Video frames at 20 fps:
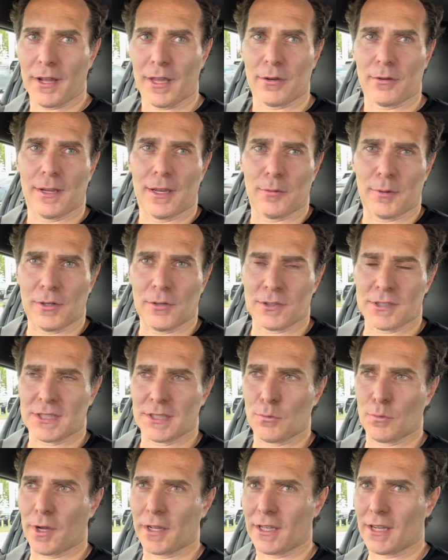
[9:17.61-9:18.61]
I don't
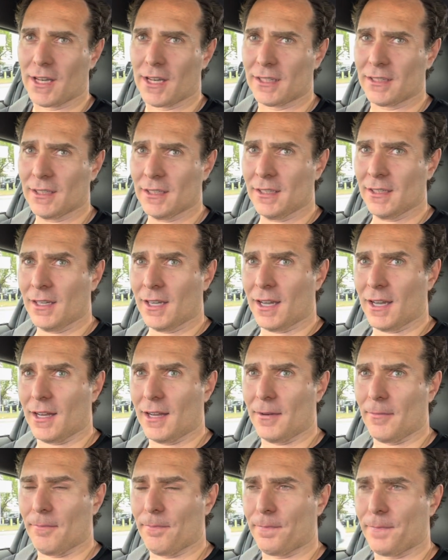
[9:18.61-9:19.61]
see why not.
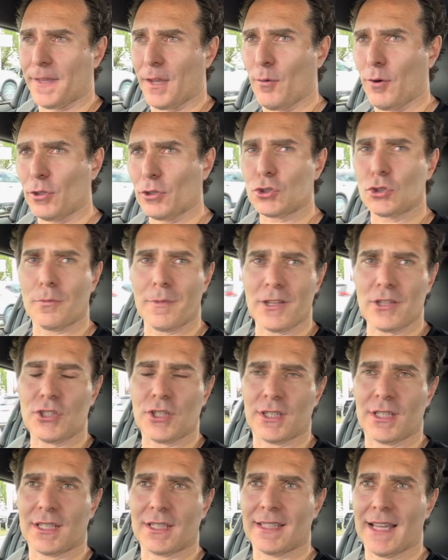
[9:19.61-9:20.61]
They were also
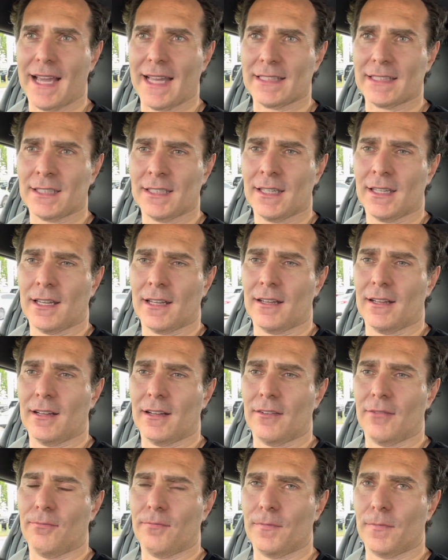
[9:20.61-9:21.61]
mentioning that
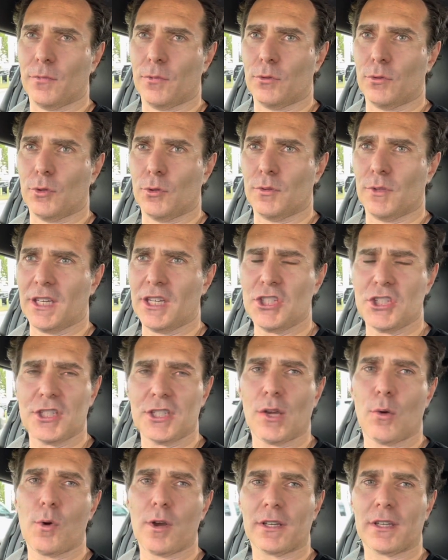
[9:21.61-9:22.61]
the
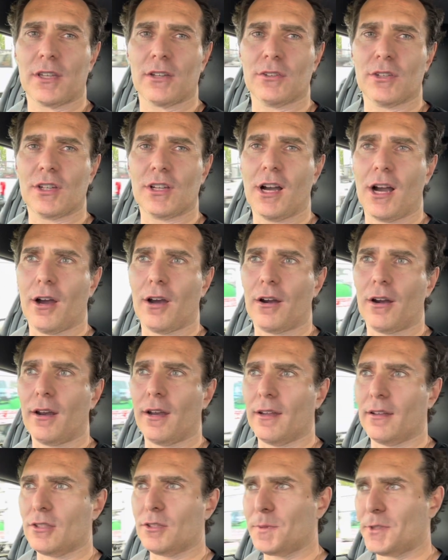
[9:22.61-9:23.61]
engineer working on the car,
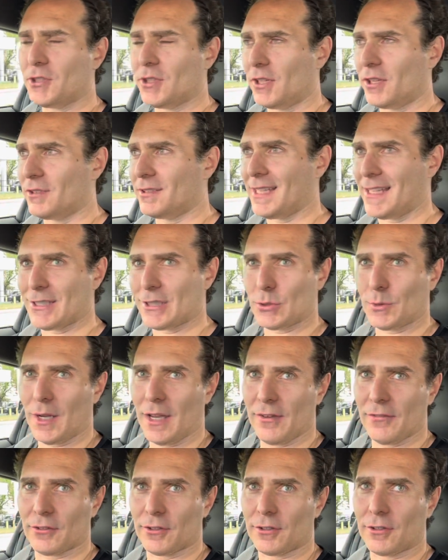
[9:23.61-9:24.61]
especially the test
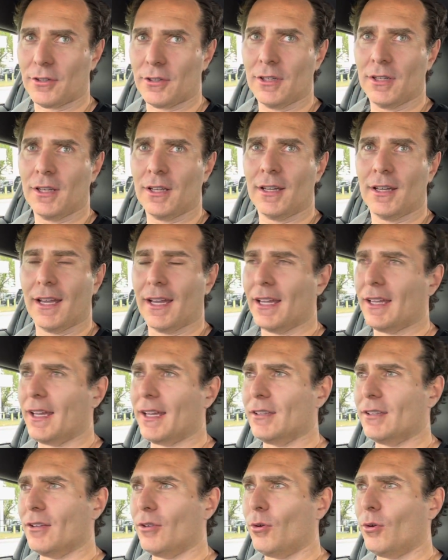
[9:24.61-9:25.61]
driver
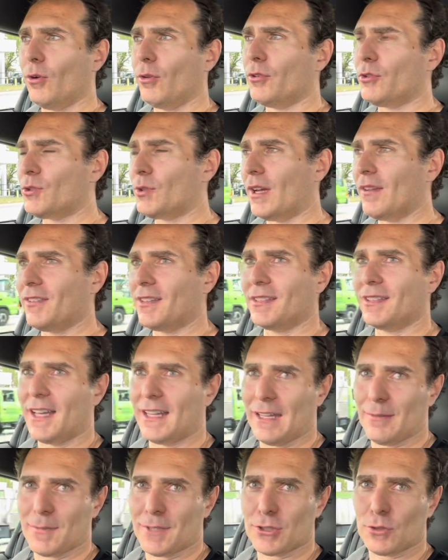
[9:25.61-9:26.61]
and all the driving
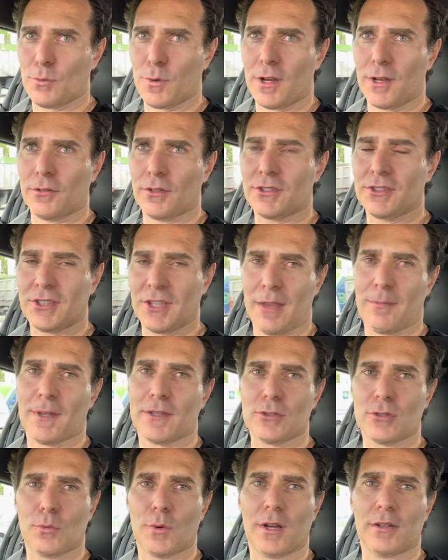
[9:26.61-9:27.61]
dynamics, were the same
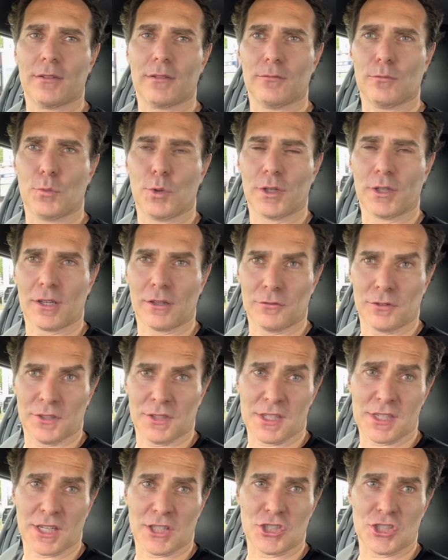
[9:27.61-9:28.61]
as the one working on the
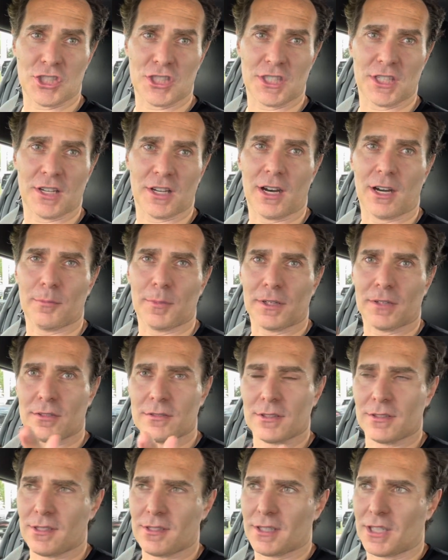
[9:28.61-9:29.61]
Nissan GTR,
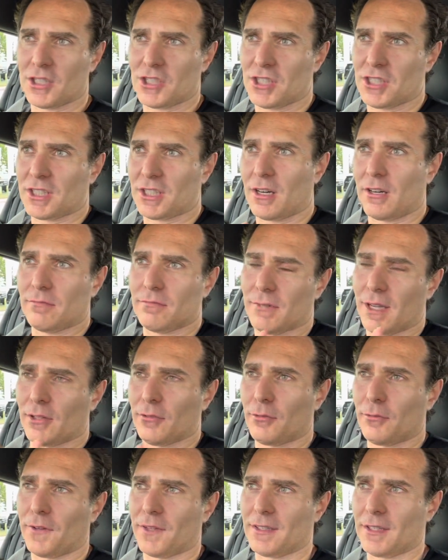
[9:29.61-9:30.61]
because the Nissan GTR, I
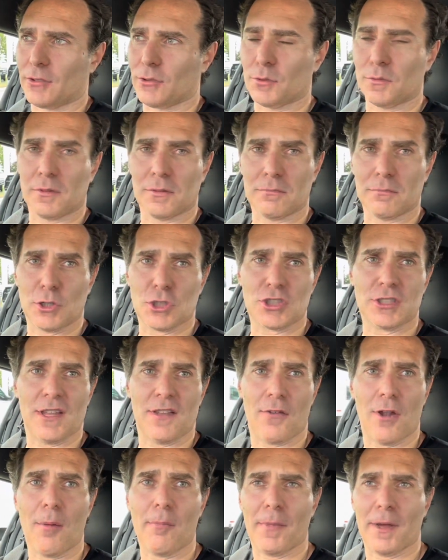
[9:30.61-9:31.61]
don't think they're doing much
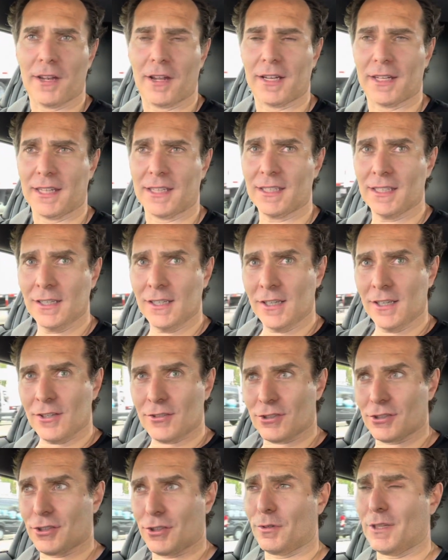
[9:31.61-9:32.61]
development on it.
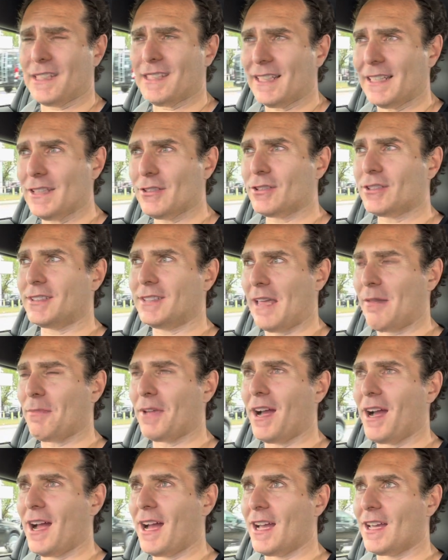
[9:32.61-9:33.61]
So they're literally the same
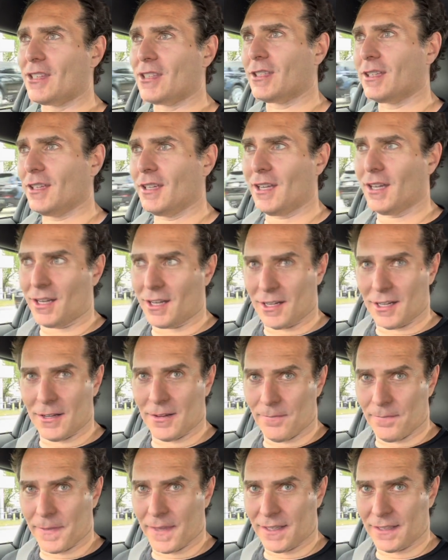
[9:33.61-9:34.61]
guys.
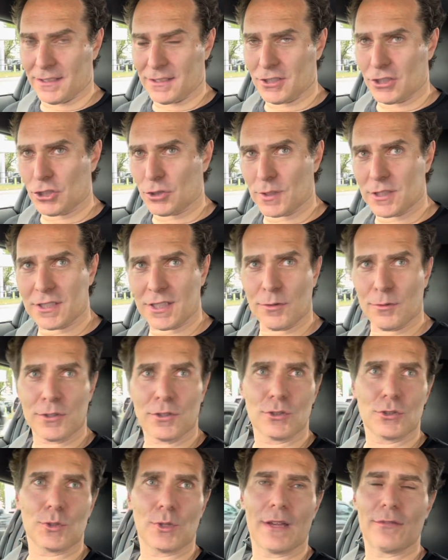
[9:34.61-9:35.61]
And it's interesting, when
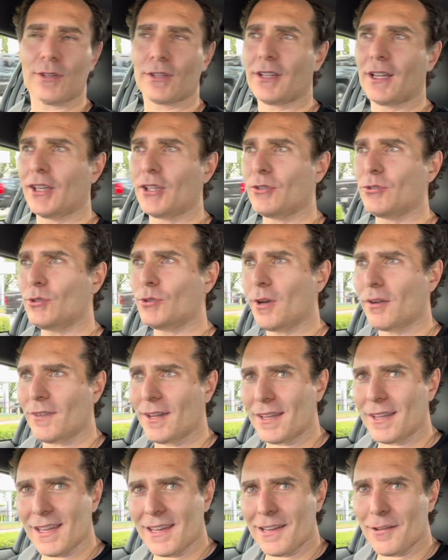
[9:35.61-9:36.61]
you drive the car, you do have
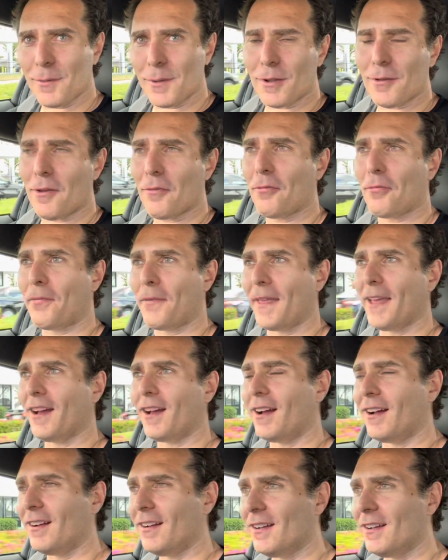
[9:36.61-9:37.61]
a little bit of a
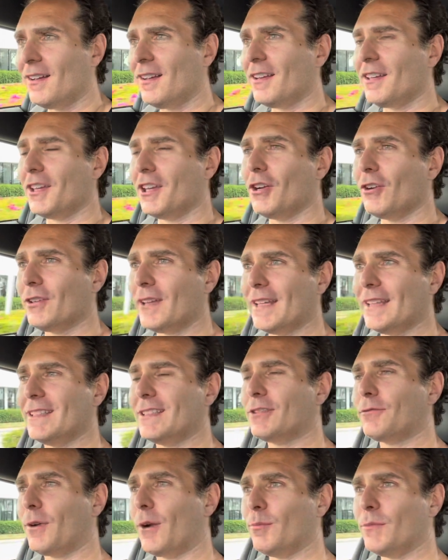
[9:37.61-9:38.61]
feel, that
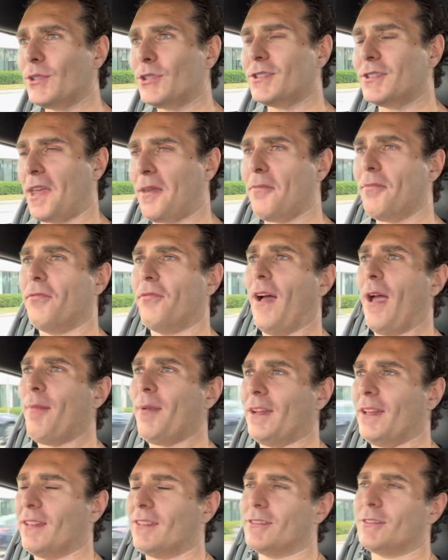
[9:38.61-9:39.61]
it's from the same
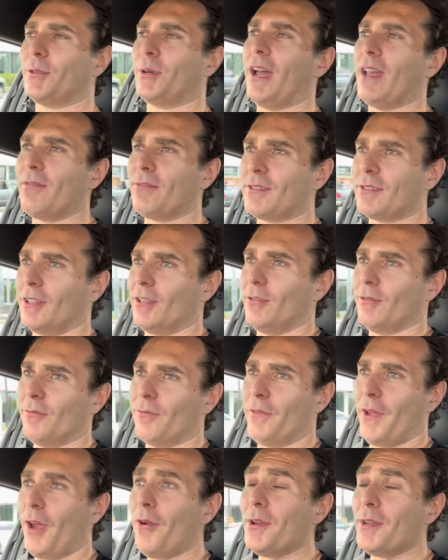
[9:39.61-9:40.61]
family. It drives,
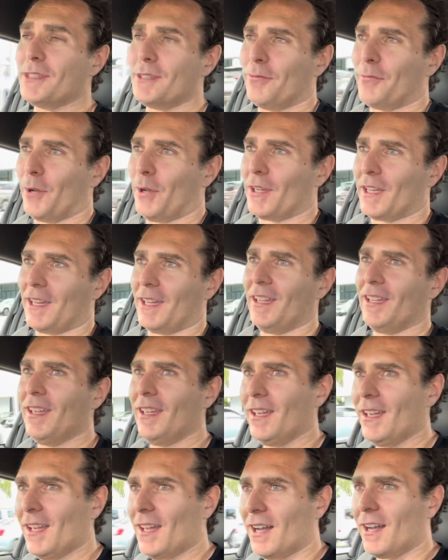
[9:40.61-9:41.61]
very differently,
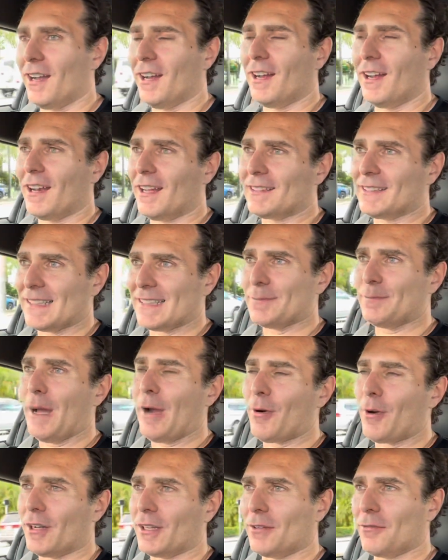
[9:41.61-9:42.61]
a lot less
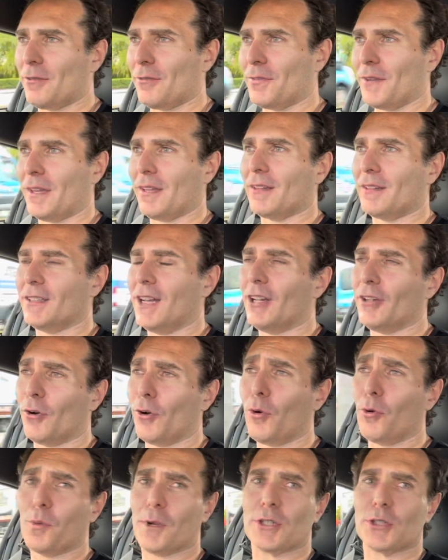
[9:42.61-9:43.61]
power and everything, not
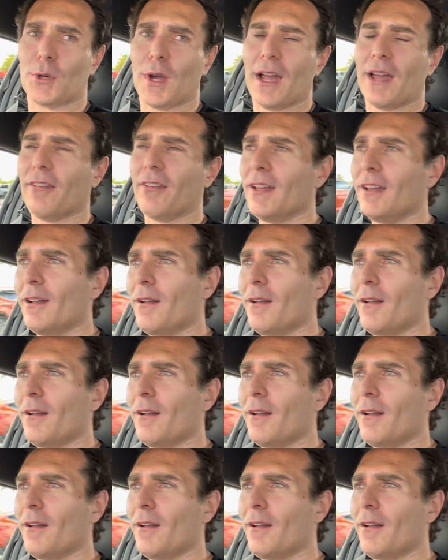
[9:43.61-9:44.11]
all-wheel drive.